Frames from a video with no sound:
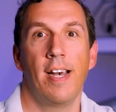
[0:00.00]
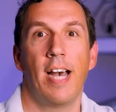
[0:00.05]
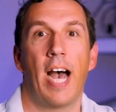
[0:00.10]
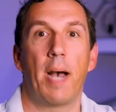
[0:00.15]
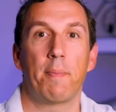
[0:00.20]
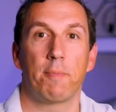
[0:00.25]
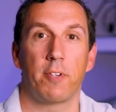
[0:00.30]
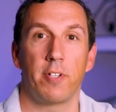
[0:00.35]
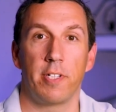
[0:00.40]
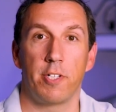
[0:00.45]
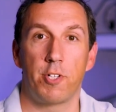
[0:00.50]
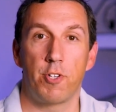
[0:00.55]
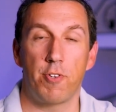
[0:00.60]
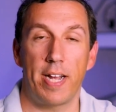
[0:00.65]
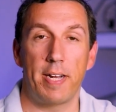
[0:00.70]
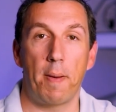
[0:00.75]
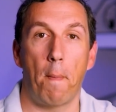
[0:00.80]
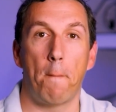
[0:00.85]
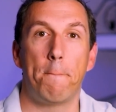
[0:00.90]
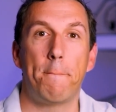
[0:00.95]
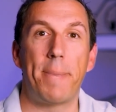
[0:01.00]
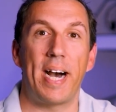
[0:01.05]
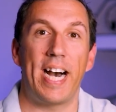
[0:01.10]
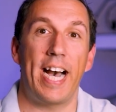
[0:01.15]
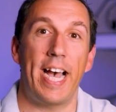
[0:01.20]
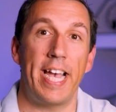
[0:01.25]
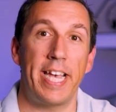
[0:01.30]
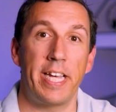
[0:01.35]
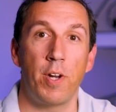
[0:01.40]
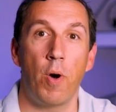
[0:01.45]
I'm going to try to
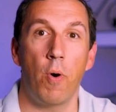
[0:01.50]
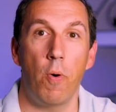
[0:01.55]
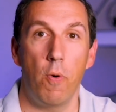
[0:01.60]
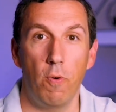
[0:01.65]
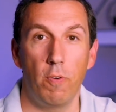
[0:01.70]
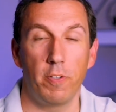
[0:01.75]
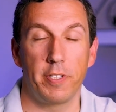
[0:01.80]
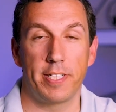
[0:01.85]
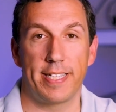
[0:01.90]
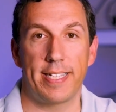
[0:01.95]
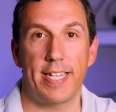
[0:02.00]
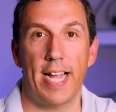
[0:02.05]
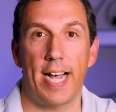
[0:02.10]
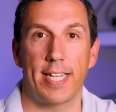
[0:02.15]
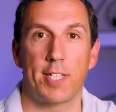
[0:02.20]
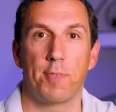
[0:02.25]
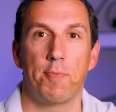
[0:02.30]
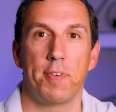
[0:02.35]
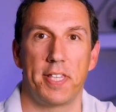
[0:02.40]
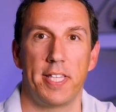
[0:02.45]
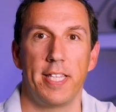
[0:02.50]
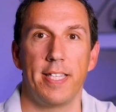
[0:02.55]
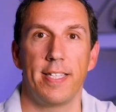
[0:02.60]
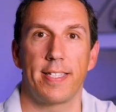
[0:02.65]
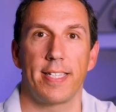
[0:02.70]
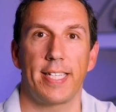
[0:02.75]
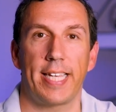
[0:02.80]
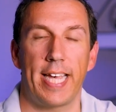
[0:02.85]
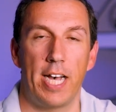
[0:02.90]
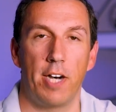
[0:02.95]
buy and hold stocks within
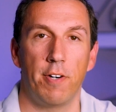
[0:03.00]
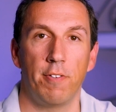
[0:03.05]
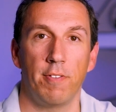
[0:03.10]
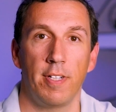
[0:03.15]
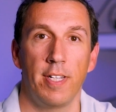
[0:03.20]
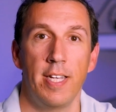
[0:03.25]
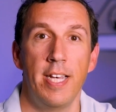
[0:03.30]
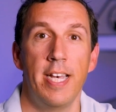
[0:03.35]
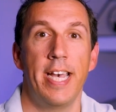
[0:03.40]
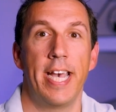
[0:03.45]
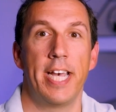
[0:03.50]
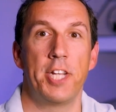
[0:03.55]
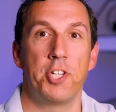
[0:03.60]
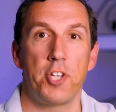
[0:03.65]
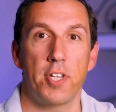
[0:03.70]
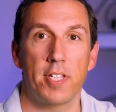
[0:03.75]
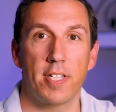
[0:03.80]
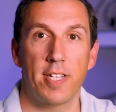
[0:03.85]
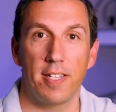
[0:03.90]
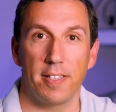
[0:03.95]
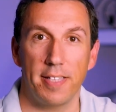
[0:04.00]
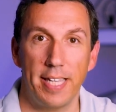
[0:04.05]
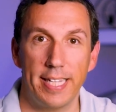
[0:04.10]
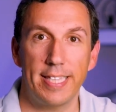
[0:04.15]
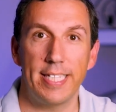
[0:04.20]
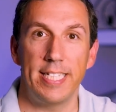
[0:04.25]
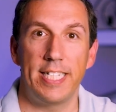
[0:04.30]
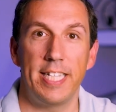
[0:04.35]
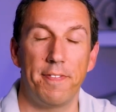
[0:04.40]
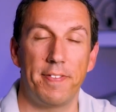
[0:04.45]
this account and just
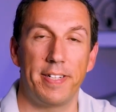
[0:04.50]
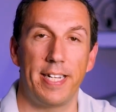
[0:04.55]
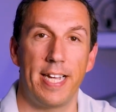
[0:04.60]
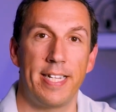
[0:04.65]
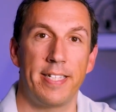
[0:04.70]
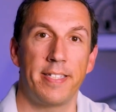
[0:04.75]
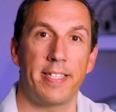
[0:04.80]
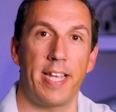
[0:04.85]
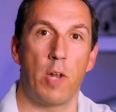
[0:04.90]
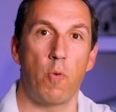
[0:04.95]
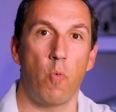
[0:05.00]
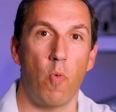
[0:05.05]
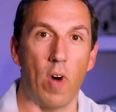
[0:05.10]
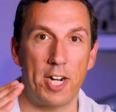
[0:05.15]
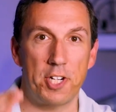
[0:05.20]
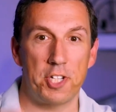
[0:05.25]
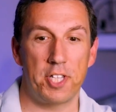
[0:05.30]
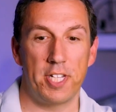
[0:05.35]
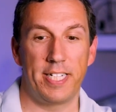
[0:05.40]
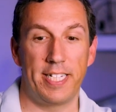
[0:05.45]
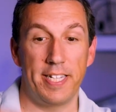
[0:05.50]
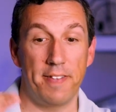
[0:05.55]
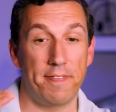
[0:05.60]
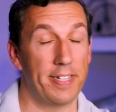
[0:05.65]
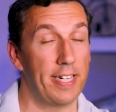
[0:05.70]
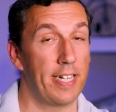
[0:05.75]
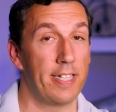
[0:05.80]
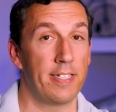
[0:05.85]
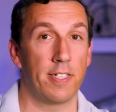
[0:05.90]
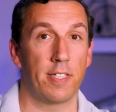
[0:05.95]
collect the dividends and watch the
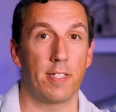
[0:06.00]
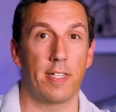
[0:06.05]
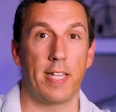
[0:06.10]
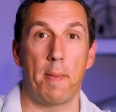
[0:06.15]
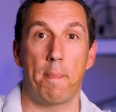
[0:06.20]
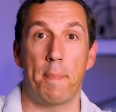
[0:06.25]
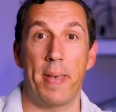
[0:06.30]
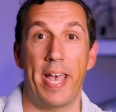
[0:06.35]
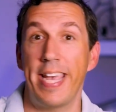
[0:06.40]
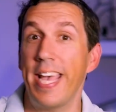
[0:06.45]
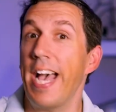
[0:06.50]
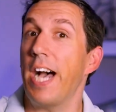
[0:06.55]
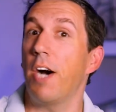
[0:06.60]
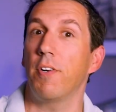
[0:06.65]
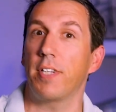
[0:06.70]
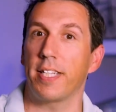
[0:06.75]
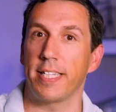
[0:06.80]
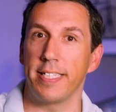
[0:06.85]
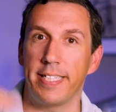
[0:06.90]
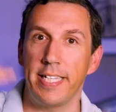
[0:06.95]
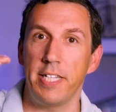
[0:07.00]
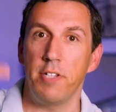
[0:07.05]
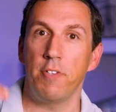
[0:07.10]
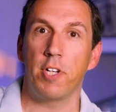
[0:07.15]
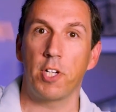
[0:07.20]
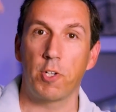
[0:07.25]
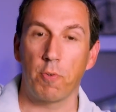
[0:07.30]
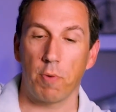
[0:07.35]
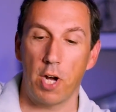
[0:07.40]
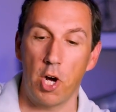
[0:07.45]
dividends they pay out continue
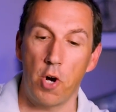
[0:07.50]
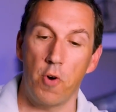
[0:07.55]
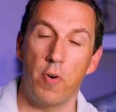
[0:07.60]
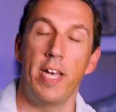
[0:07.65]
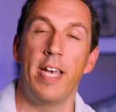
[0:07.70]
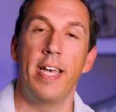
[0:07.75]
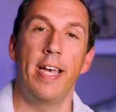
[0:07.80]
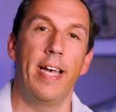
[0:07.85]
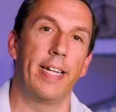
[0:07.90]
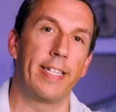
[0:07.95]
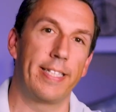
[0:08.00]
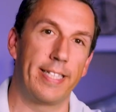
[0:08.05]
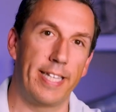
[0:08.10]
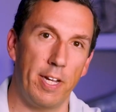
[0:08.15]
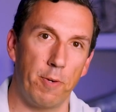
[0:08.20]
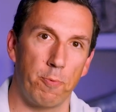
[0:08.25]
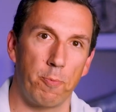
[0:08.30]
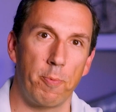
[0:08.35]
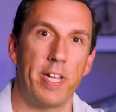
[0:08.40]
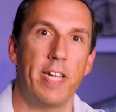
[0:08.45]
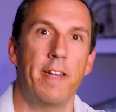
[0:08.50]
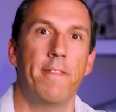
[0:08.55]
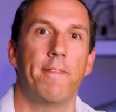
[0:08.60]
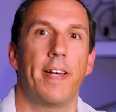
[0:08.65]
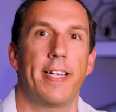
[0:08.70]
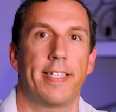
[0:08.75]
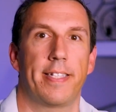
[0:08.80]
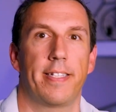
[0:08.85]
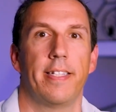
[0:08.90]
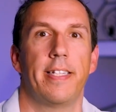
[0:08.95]
to grow and get
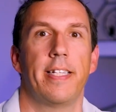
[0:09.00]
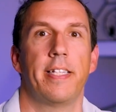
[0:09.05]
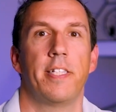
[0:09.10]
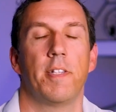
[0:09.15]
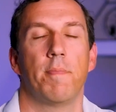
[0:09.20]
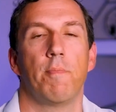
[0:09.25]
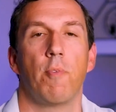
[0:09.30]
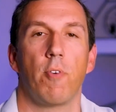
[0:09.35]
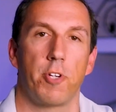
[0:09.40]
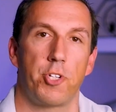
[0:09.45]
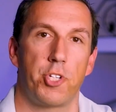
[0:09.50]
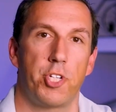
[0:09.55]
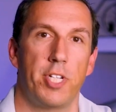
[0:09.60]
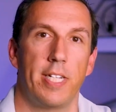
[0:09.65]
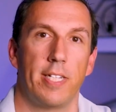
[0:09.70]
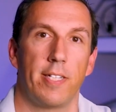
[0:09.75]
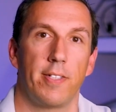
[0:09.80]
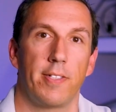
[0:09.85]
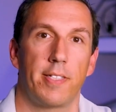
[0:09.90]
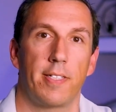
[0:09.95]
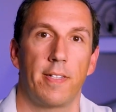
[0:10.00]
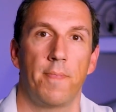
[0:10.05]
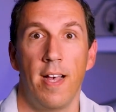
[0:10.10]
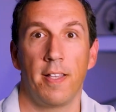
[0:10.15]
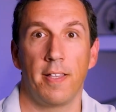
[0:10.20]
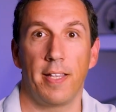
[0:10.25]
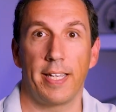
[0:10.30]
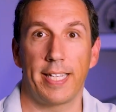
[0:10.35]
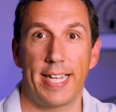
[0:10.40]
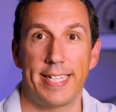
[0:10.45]
reinvested into more shares.
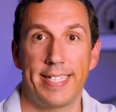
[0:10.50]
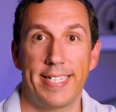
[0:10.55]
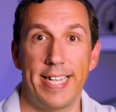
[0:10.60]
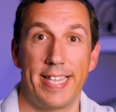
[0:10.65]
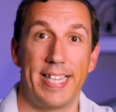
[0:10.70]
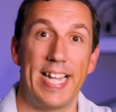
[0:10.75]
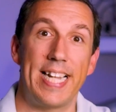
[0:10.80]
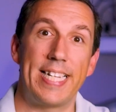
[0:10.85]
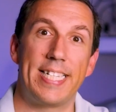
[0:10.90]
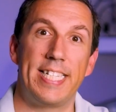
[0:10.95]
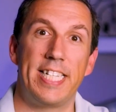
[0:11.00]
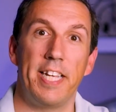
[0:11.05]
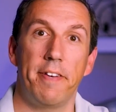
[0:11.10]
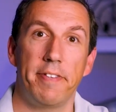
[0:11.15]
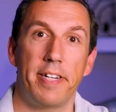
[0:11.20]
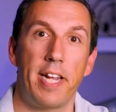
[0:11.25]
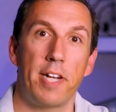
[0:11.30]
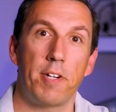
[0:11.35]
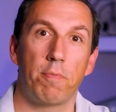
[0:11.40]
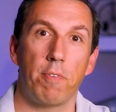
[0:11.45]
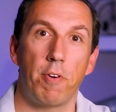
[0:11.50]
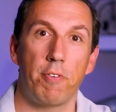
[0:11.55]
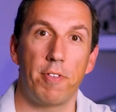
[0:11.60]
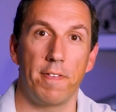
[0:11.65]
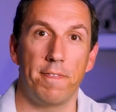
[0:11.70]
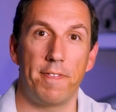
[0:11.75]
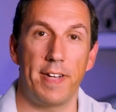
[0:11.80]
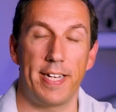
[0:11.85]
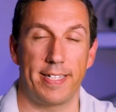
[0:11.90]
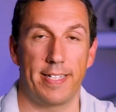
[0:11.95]
Like I said, that's dividend growth
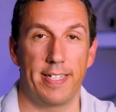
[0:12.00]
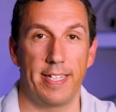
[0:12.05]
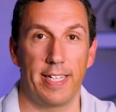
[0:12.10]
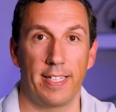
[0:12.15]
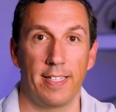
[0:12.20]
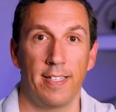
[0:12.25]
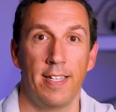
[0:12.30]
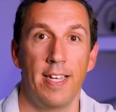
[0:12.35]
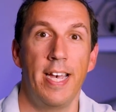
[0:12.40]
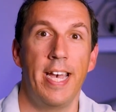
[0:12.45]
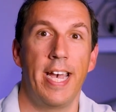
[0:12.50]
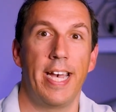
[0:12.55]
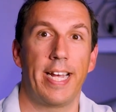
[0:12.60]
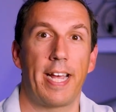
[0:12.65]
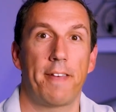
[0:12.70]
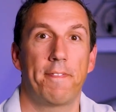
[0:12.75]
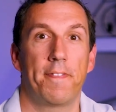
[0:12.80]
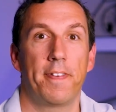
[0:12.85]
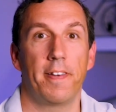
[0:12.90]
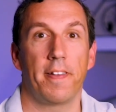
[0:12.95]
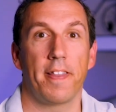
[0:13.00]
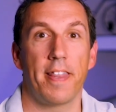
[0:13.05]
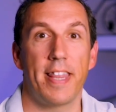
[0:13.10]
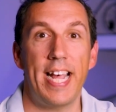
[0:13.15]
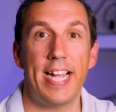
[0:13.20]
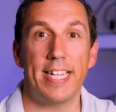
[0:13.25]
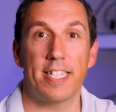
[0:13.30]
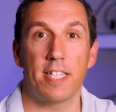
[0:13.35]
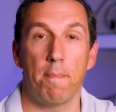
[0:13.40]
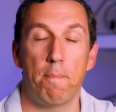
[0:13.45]
investing, and I feel
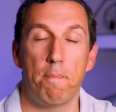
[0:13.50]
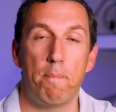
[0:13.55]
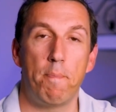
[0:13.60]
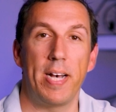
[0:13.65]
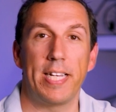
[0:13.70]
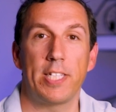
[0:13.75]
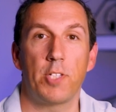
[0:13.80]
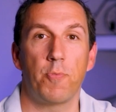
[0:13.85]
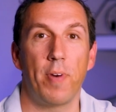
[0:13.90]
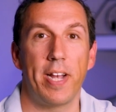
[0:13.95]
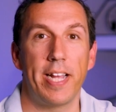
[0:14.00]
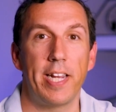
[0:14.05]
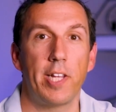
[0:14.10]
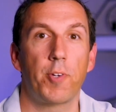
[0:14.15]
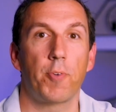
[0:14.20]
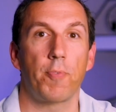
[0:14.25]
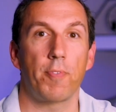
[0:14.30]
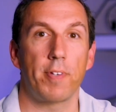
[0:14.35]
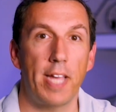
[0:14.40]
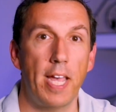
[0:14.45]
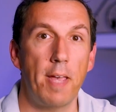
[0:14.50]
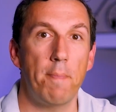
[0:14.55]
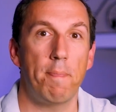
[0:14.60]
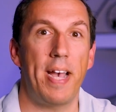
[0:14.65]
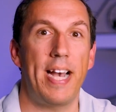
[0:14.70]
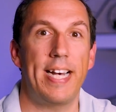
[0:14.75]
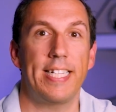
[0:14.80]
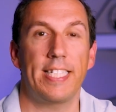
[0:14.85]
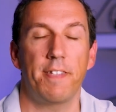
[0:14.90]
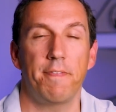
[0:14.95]
that's the best way to create
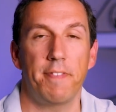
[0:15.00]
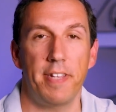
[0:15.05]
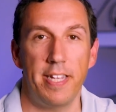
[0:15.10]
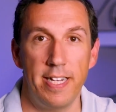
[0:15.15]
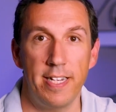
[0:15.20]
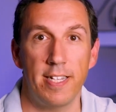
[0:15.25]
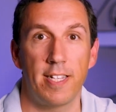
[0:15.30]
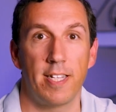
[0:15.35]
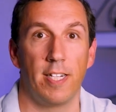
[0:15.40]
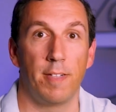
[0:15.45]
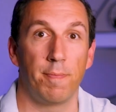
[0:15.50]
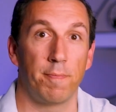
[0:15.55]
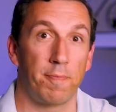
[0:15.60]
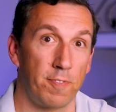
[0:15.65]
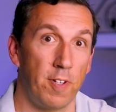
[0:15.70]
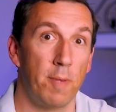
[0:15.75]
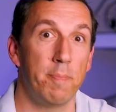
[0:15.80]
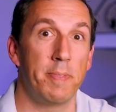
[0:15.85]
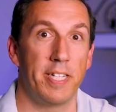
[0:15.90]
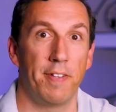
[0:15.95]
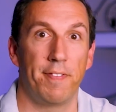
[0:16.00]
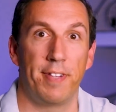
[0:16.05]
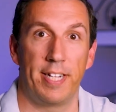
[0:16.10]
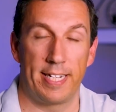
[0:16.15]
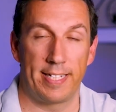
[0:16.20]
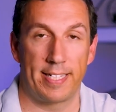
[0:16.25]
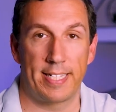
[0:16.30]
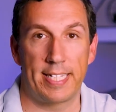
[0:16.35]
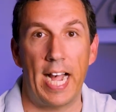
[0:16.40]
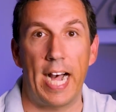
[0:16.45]
passive income from
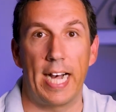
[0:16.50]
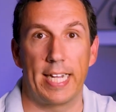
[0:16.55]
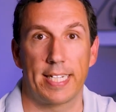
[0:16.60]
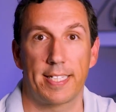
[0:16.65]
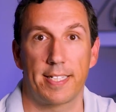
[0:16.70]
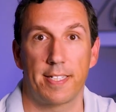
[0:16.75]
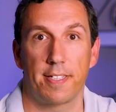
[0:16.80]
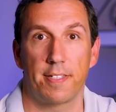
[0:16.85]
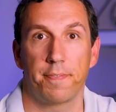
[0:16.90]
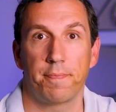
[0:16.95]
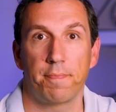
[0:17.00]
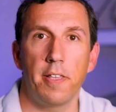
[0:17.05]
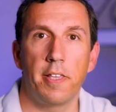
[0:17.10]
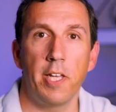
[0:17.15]
dividend stocks.